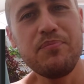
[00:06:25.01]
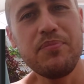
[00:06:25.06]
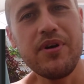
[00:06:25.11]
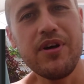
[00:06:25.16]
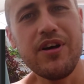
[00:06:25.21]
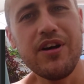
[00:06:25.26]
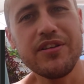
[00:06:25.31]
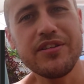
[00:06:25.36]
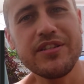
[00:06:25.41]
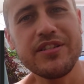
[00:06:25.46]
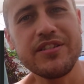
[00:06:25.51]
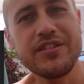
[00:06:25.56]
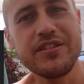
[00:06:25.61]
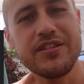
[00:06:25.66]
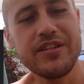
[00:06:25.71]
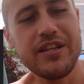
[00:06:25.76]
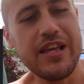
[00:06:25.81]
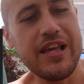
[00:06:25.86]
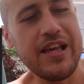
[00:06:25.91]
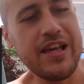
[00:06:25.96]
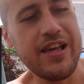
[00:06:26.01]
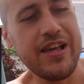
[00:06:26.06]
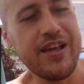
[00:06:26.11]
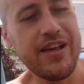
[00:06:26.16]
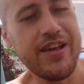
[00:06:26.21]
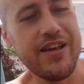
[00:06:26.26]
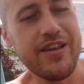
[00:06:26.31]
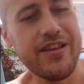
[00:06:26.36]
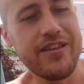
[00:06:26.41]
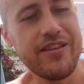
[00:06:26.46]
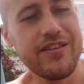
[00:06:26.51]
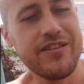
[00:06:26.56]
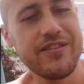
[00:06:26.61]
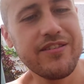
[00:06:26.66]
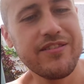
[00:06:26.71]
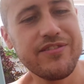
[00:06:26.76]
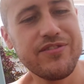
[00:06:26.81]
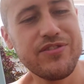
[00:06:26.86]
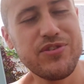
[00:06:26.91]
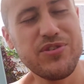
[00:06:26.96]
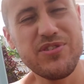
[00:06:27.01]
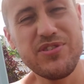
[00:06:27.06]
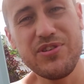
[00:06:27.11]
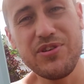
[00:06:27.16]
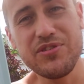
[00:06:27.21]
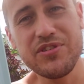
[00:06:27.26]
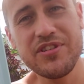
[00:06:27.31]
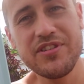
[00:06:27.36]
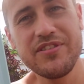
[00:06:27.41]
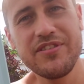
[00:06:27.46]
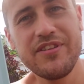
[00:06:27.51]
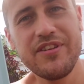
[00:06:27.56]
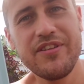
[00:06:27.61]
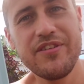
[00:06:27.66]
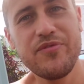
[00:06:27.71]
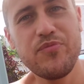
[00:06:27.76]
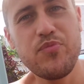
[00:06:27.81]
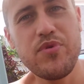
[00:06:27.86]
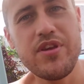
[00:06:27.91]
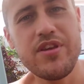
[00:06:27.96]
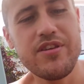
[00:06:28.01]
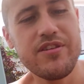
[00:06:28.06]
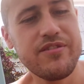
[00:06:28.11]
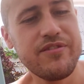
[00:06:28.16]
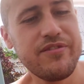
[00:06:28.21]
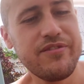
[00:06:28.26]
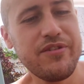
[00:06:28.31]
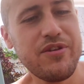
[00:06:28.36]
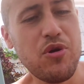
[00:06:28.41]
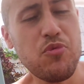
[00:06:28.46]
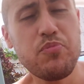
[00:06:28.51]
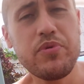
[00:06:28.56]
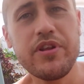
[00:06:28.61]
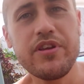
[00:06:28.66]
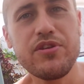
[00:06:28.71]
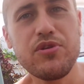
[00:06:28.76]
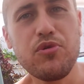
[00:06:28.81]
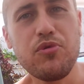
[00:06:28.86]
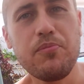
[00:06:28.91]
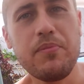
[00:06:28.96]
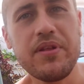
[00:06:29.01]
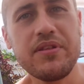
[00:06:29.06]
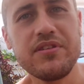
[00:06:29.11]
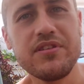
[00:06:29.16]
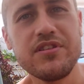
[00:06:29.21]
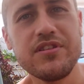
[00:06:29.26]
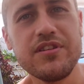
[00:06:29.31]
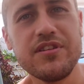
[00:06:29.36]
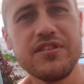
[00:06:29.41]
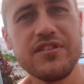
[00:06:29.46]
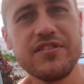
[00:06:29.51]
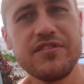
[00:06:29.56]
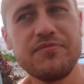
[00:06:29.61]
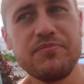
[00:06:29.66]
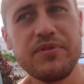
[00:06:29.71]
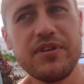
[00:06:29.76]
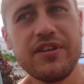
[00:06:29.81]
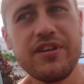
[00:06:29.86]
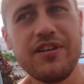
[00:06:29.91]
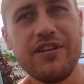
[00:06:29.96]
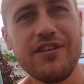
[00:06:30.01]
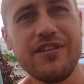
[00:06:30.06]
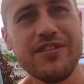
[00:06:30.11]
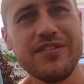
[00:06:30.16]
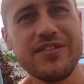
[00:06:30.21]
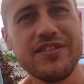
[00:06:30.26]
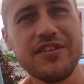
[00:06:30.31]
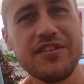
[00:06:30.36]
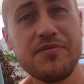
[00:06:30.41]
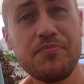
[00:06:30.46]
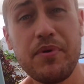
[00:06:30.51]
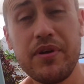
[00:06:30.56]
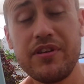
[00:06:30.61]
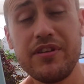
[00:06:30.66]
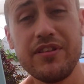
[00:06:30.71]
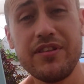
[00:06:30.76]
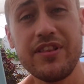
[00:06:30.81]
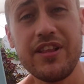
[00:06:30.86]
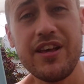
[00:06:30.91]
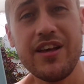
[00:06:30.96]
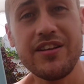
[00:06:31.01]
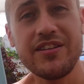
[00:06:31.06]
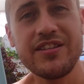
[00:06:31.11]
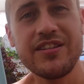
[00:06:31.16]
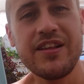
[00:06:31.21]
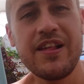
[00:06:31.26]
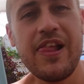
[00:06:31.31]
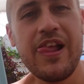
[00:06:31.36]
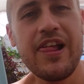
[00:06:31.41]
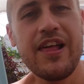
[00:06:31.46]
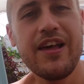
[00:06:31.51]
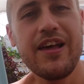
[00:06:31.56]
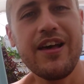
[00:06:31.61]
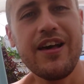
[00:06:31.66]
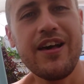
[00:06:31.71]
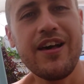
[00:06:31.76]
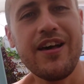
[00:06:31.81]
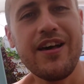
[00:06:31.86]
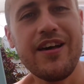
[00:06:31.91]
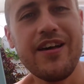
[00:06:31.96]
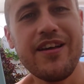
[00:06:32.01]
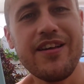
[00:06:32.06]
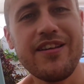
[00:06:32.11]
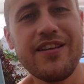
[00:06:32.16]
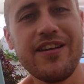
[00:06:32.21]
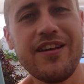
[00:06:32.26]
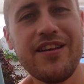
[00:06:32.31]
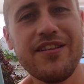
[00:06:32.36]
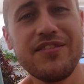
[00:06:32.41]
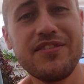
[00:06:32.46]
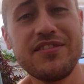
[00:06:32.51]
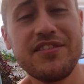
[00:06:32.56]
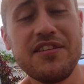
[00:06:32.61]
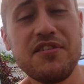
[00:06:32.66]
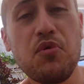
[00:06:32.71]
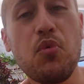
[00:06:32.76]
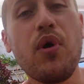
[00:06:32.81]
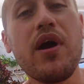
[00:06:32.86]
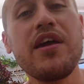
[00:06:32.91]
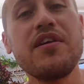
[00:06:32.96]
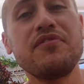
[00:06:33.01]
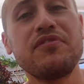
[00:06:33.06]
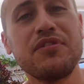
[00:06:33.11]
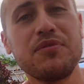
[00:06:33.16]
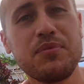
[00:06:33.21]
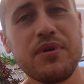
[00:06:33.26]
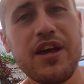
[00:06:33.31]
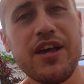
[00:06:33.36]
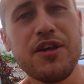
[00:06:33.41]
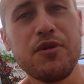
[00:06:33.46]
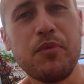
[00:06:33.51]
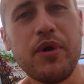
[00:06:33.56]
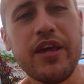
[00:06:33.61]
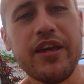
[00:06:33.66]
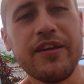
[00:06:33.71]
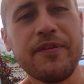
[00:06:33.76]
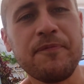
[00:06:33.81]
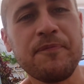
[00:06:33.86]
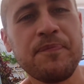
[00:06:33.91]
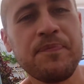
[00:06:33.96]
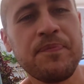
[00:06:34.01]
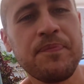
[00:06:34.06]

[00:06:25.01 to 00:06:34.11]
but I should not be opening your messages because it's better that I stay away from gaming.